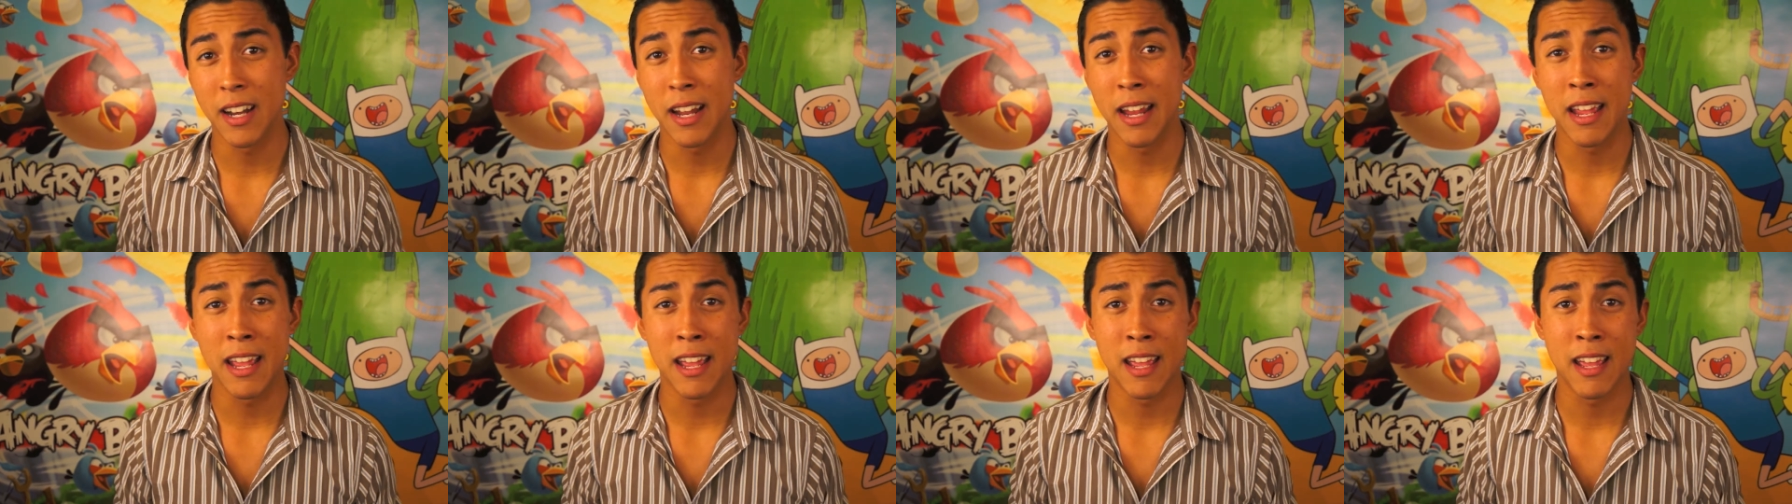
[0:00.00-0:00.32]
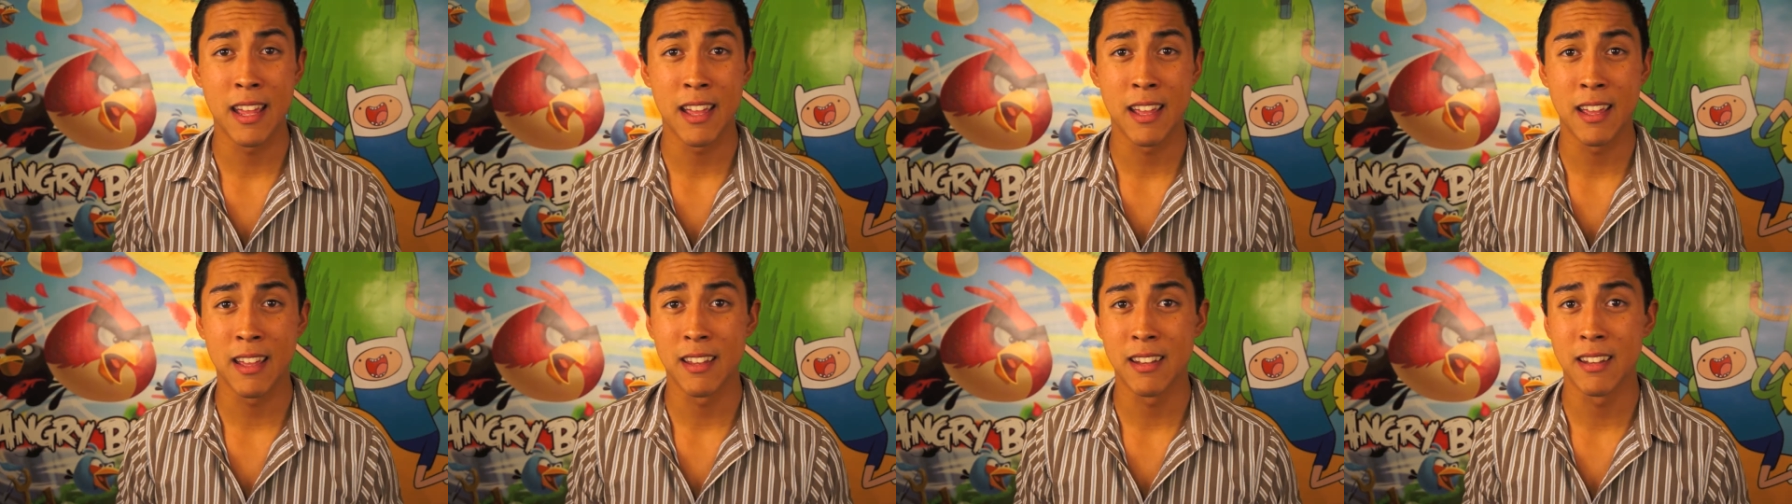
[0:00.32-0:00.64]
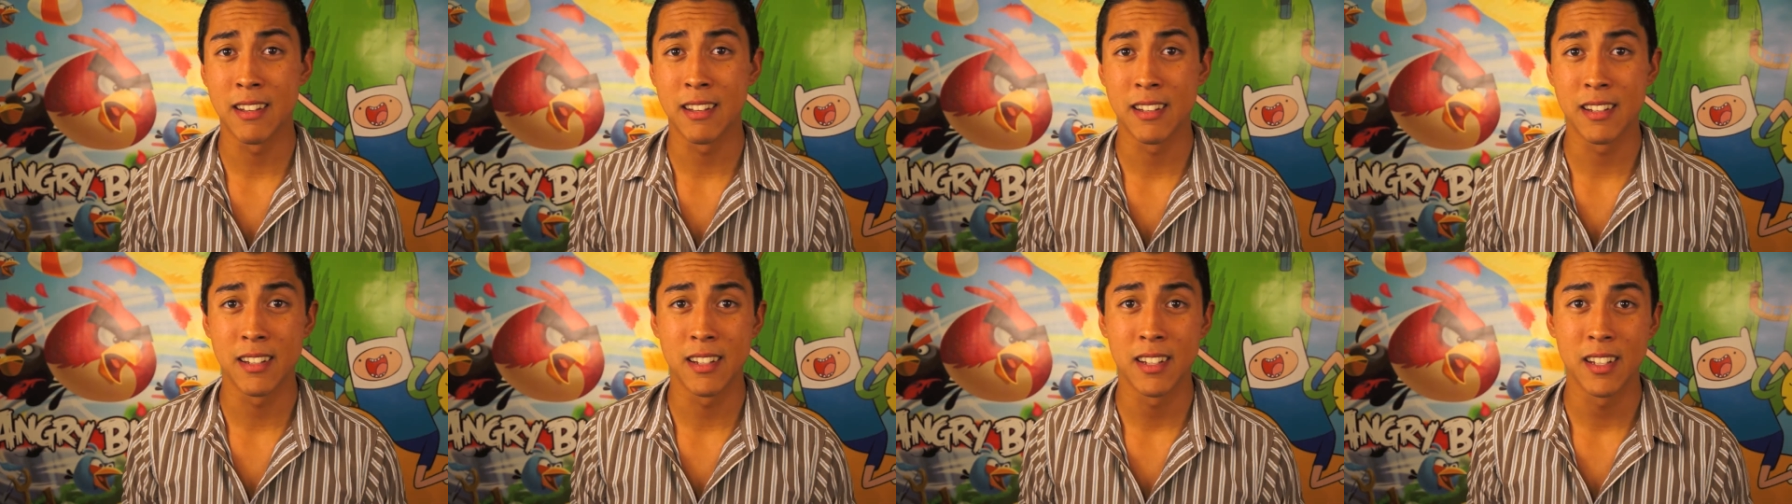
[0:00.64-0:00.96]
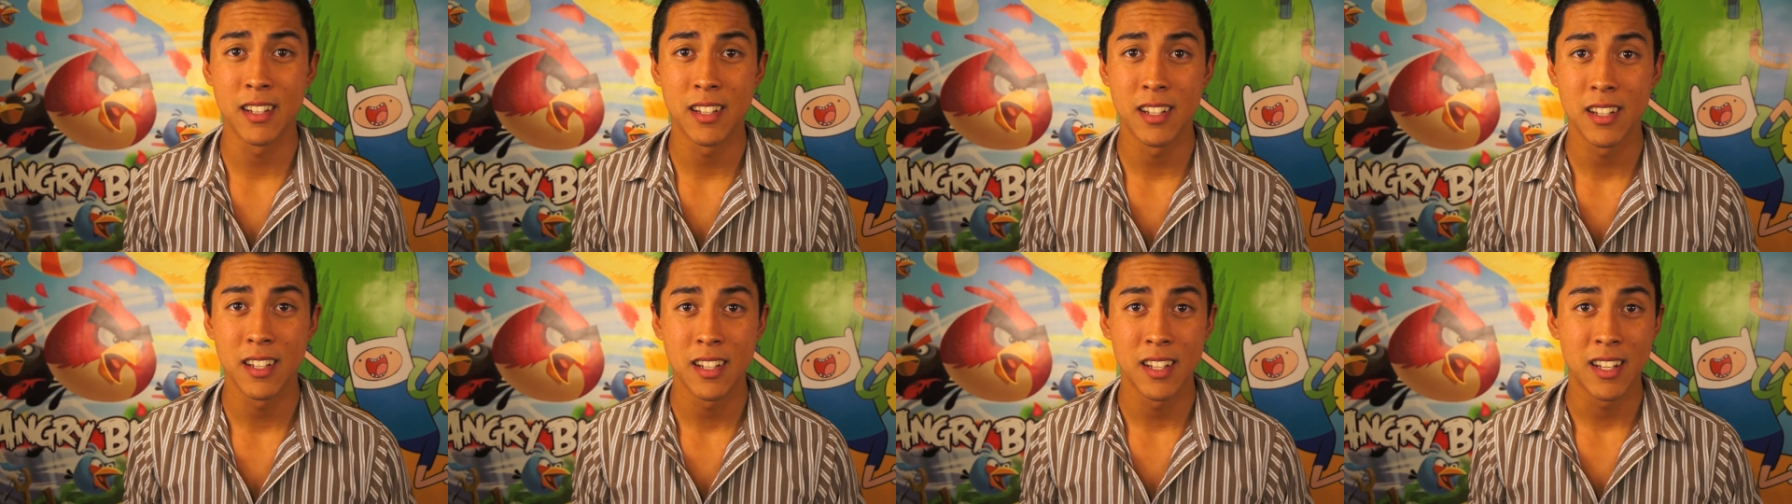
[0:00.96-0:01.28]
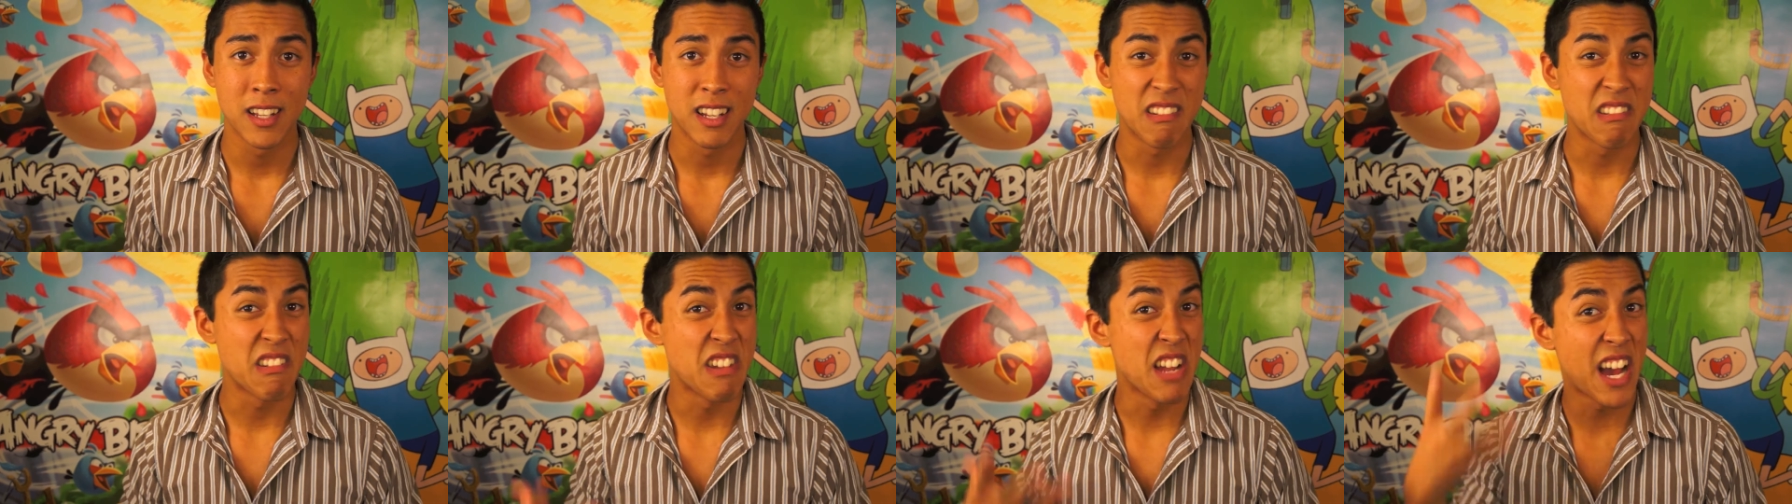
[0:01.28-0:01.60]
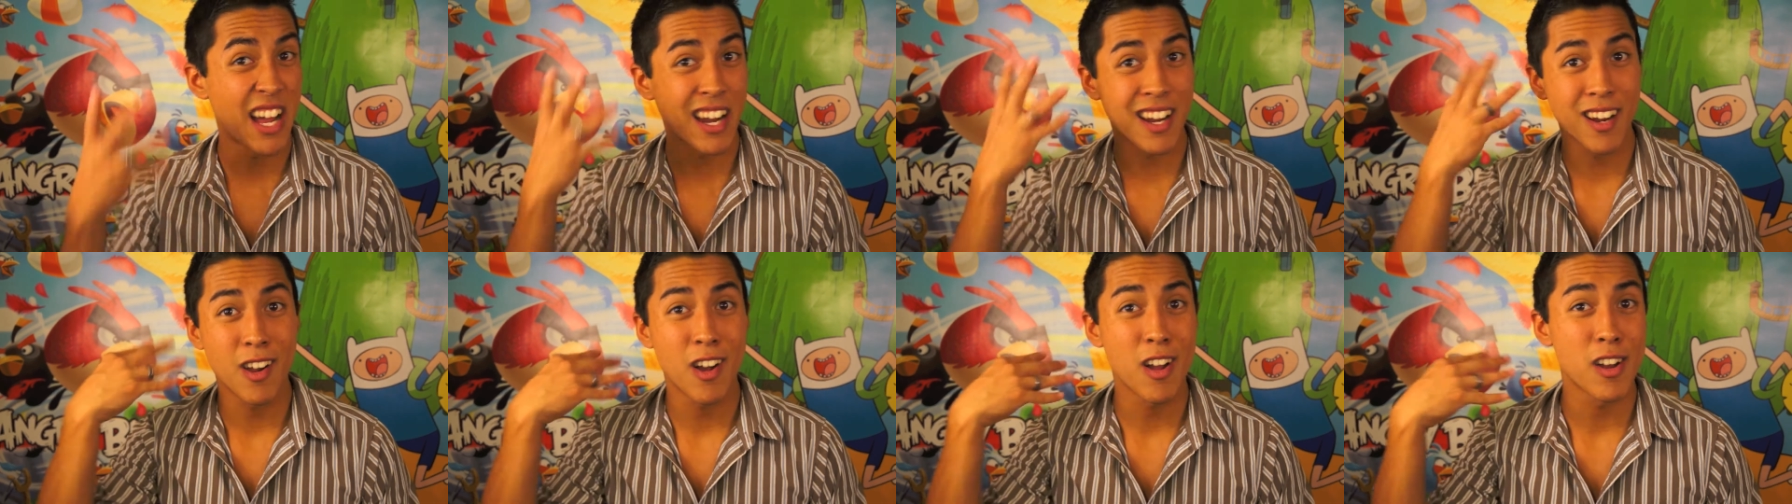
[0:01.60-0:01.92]
and
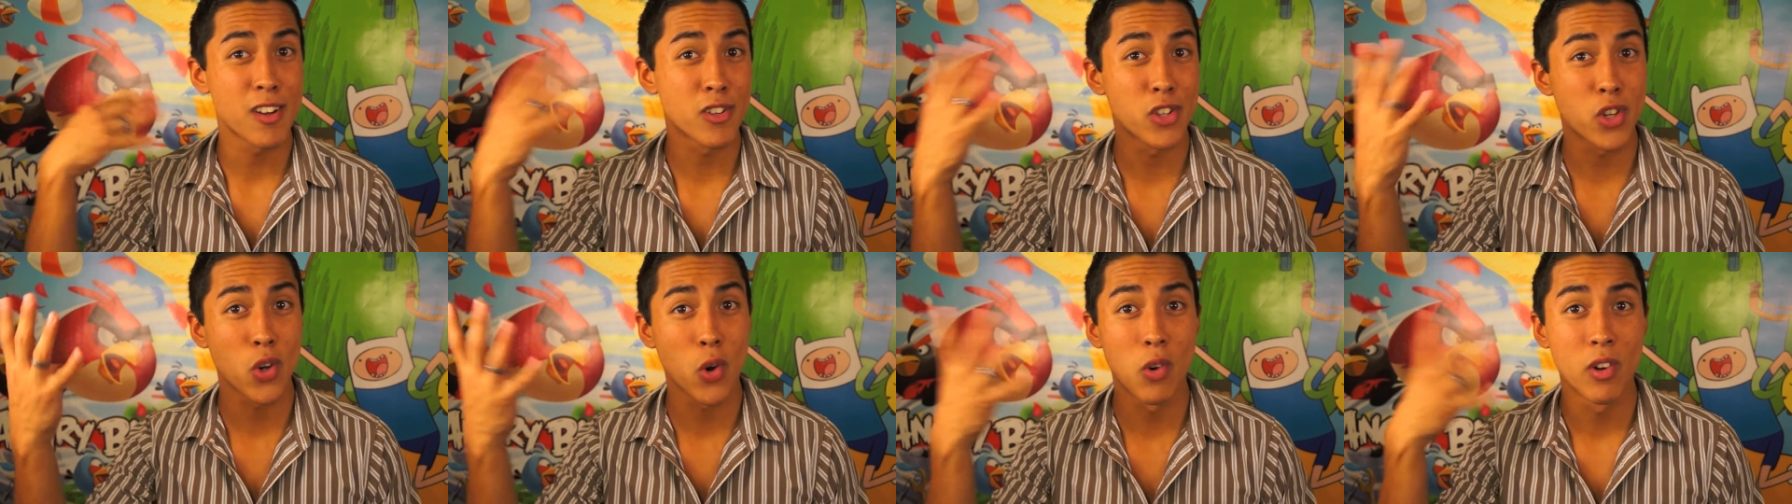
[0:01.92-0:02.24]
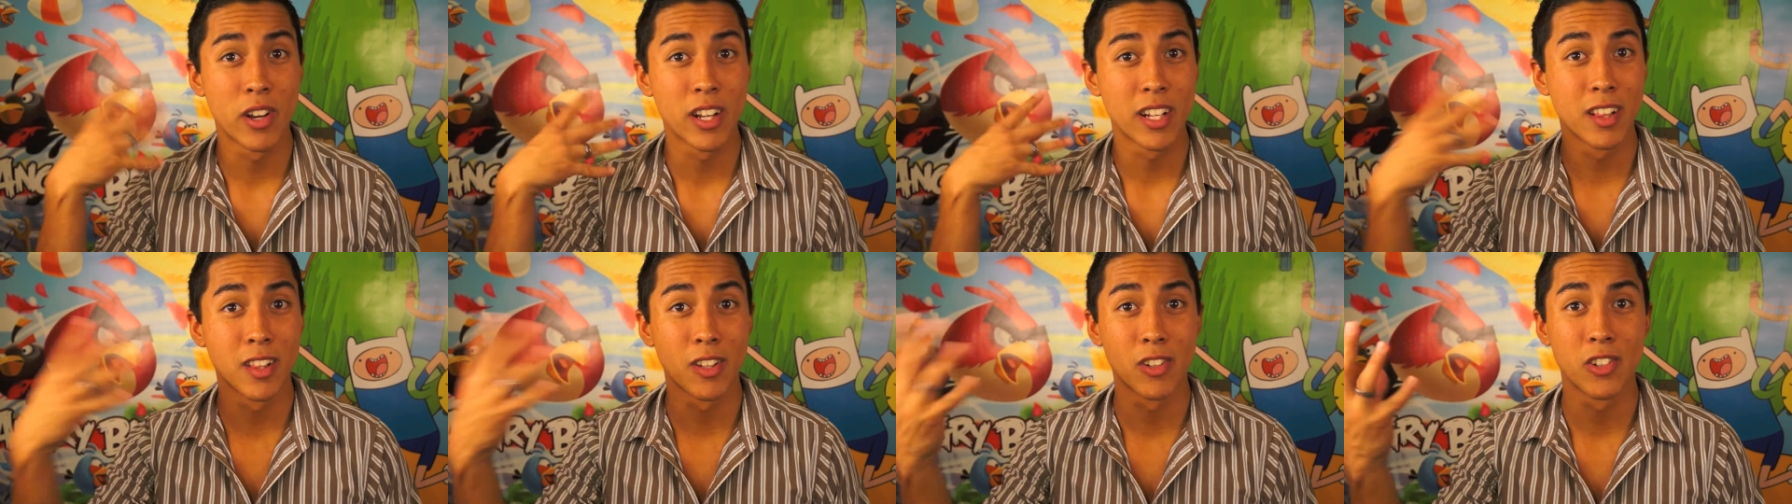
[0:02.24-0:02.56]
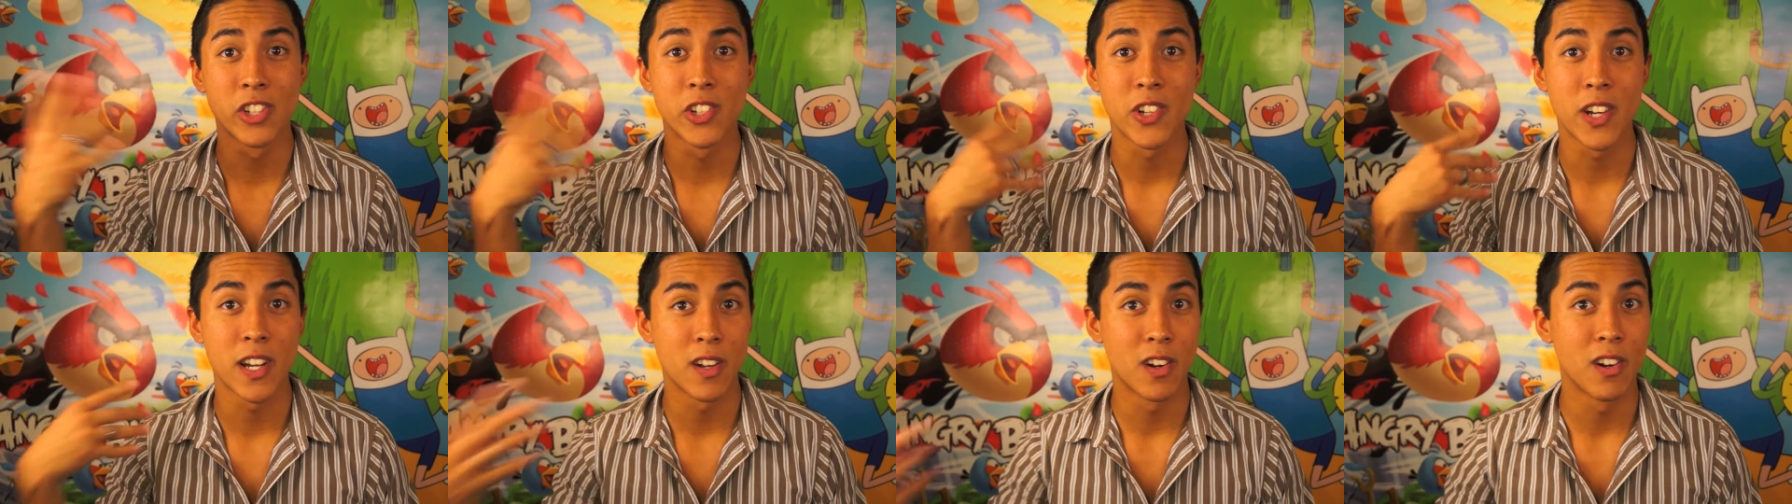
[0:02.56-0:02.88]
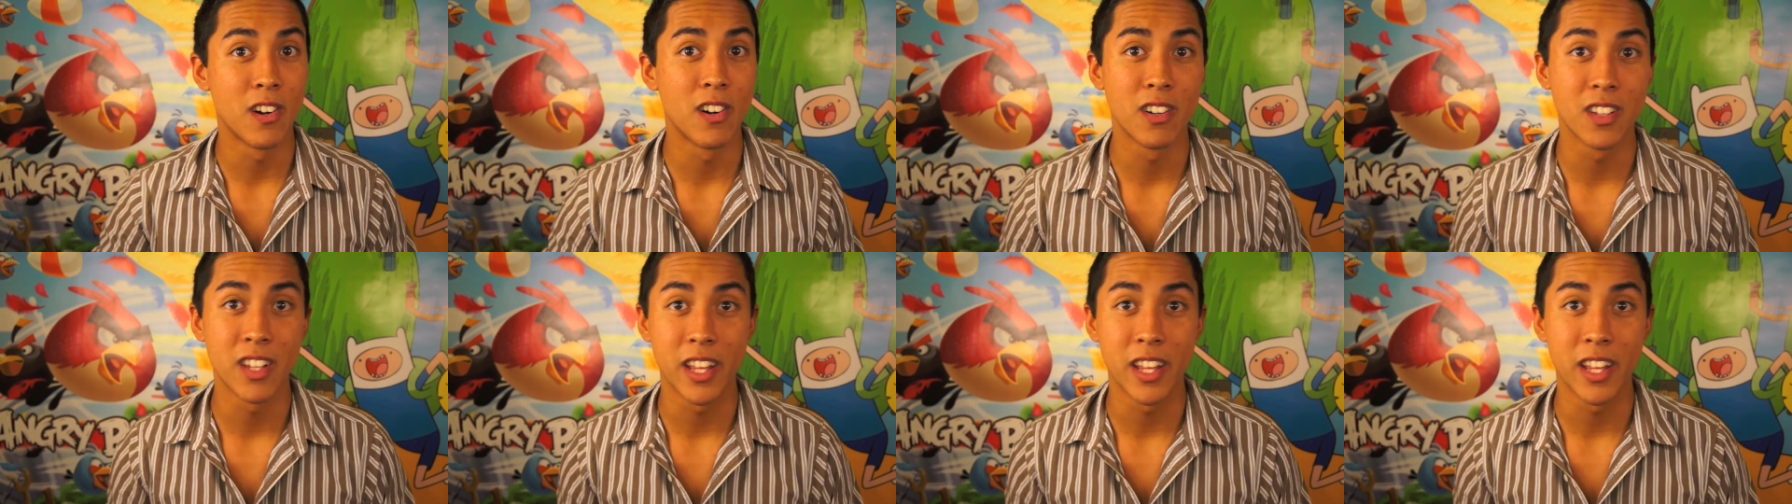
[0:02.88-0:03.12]
not an auditory learner at all.